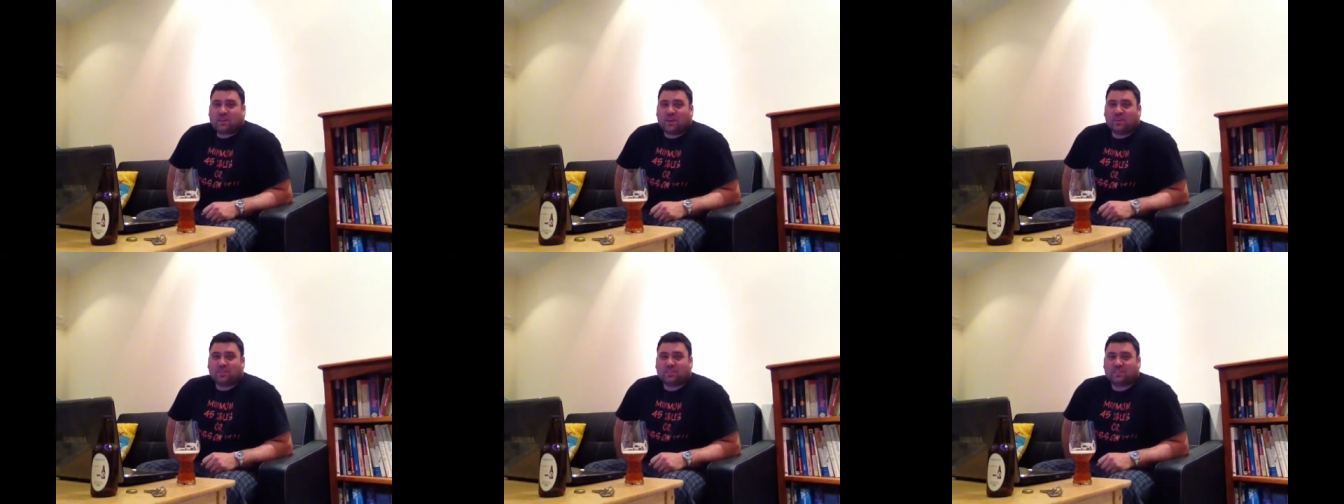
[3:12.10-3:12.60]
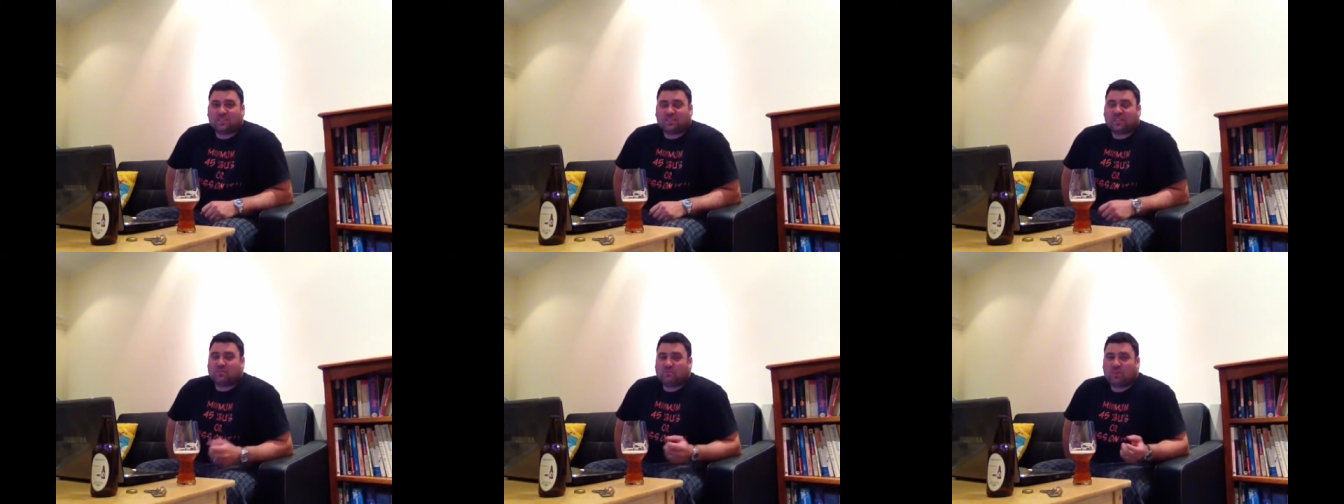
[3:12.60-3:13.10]
noticed
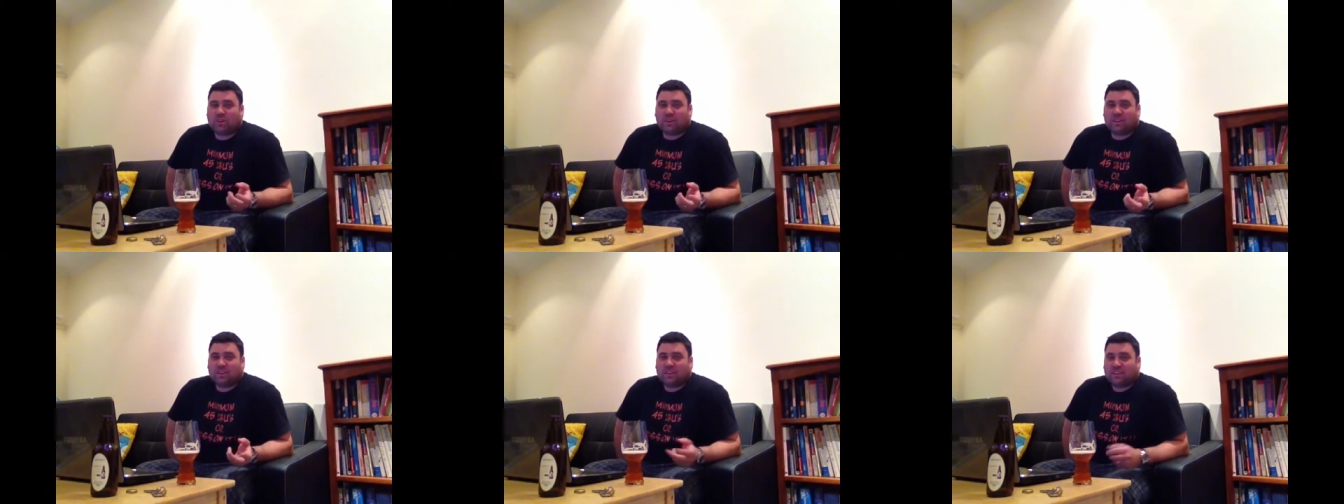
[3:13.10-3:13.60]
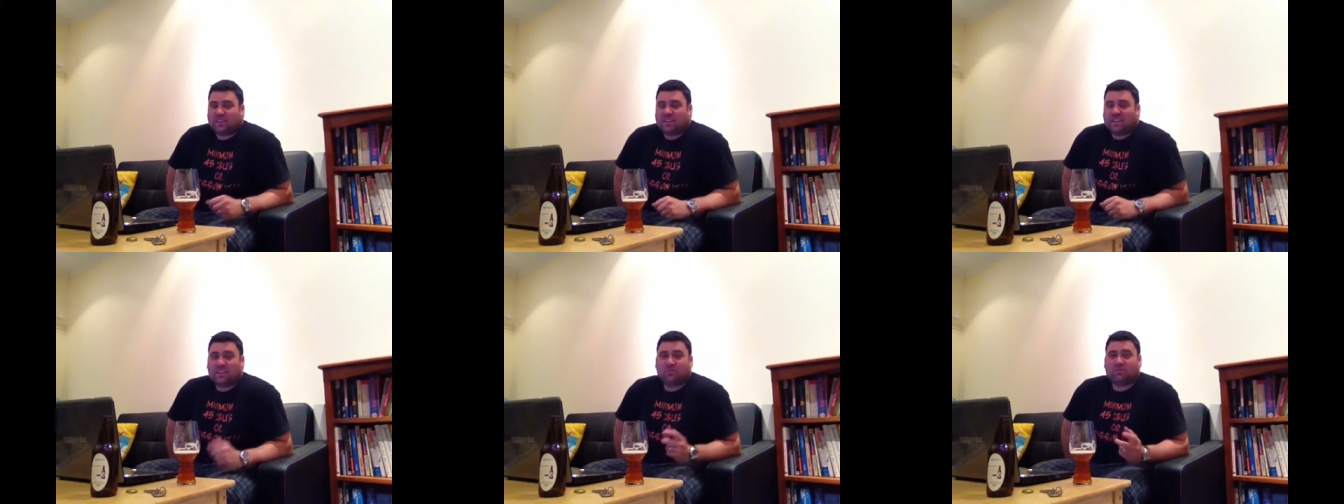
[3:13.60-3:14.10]
in my
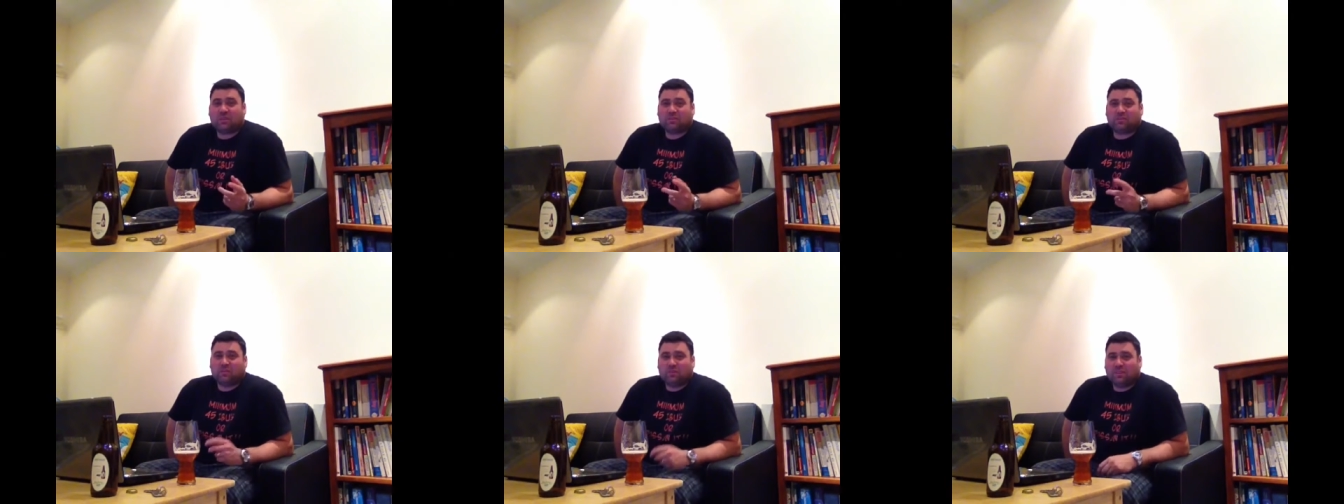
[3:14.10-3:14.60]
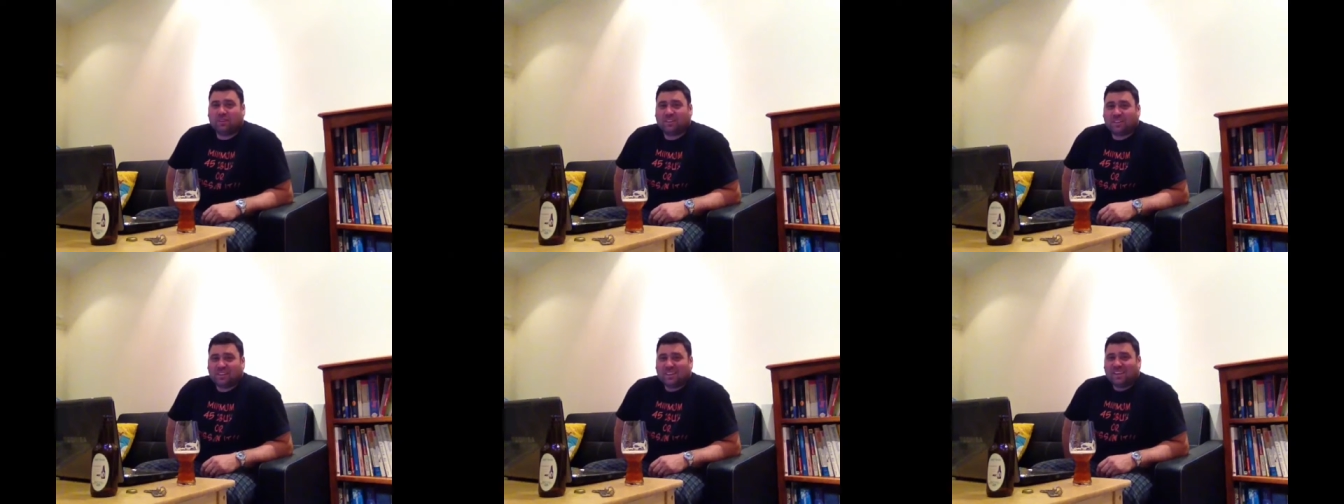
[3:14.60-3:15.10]
kerfluffle
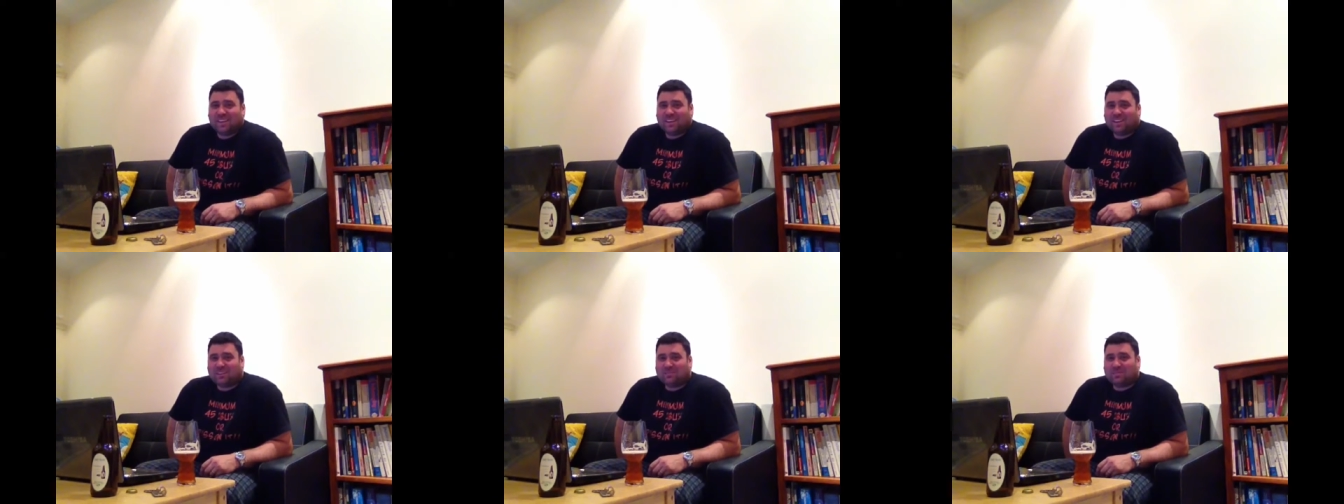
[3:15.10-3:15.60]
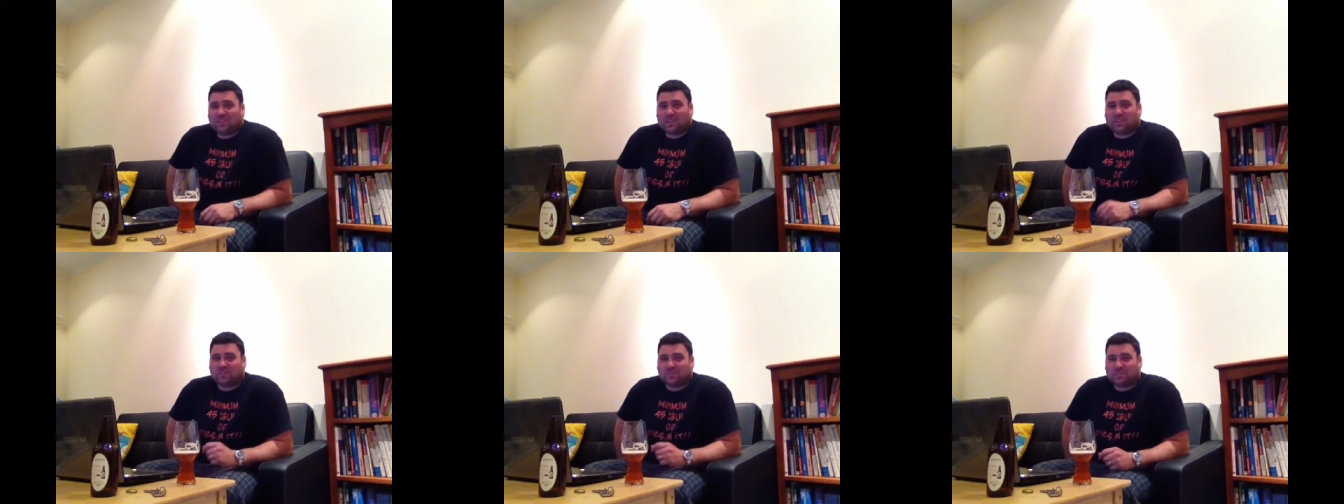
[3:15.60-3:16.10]
of
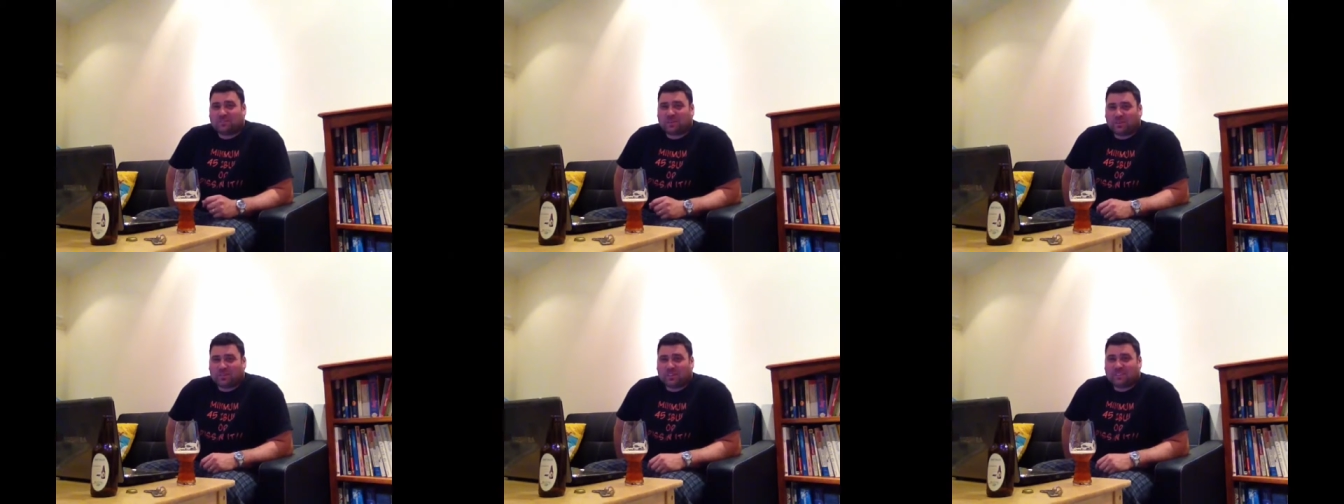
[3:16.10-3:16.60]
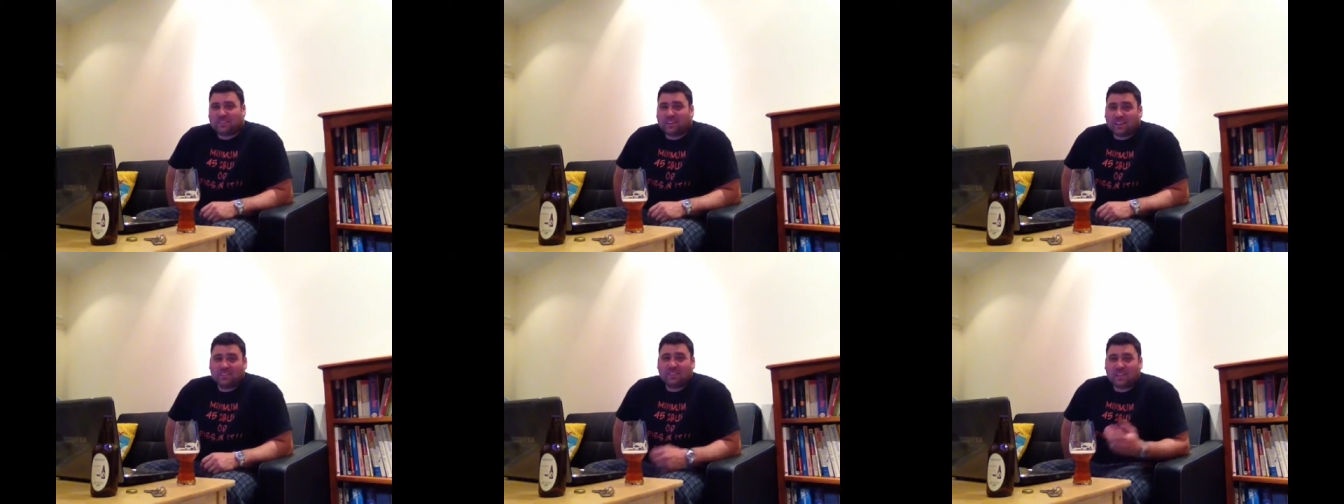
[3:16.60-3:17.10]
technical difficulties,
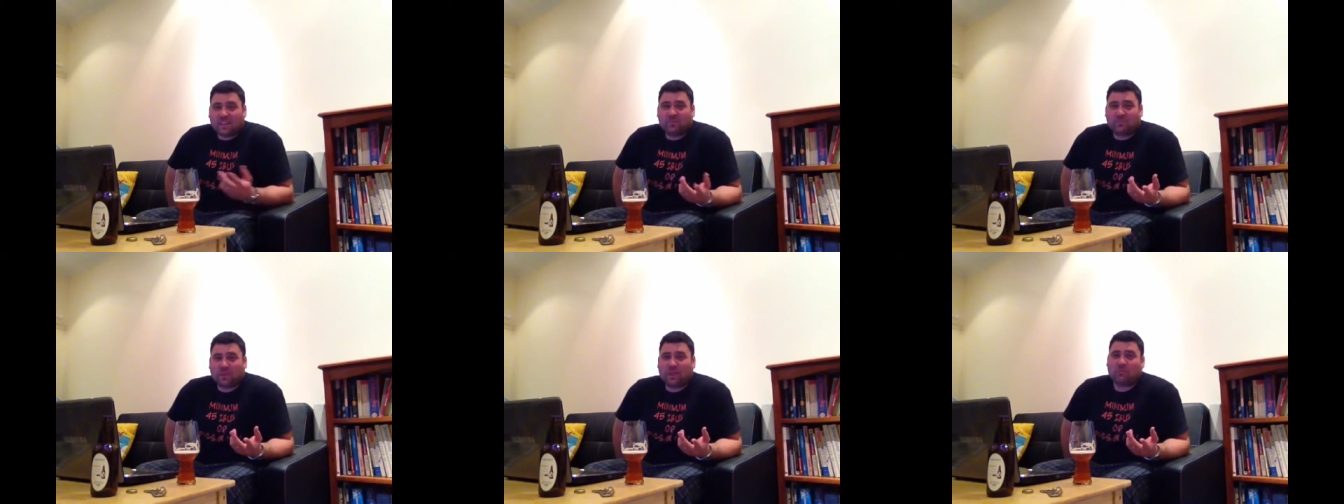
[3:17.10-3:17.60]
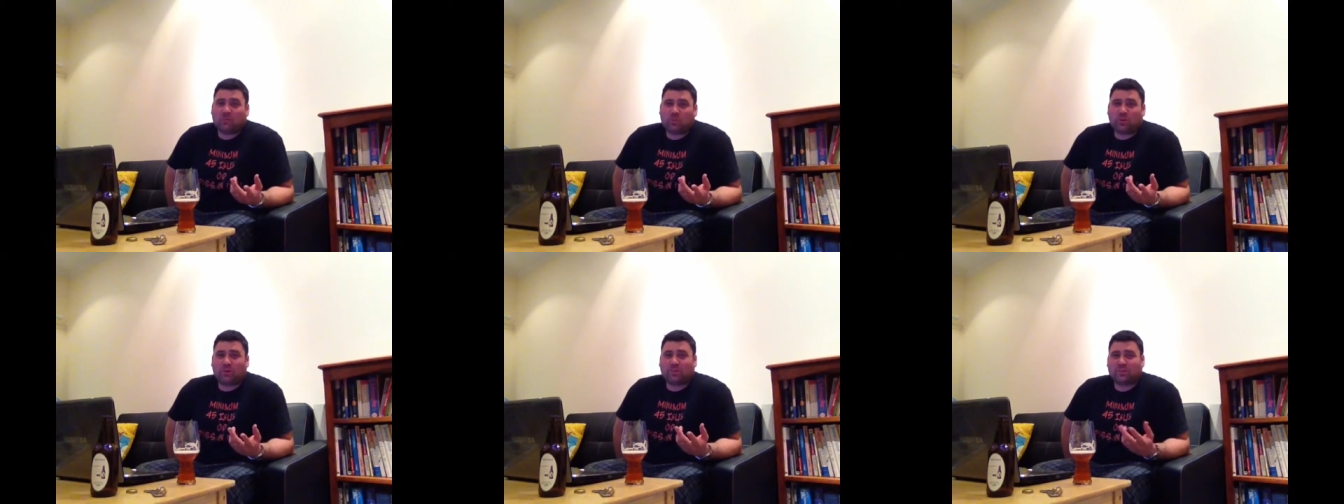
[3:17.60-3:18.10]
I did have the camera
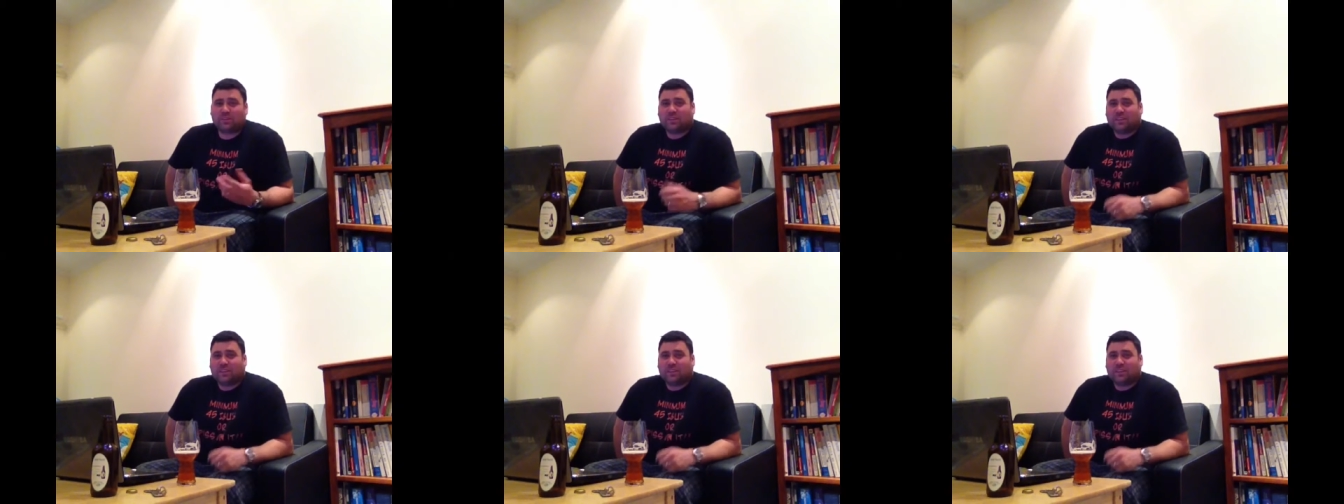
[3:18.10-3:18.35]
perched,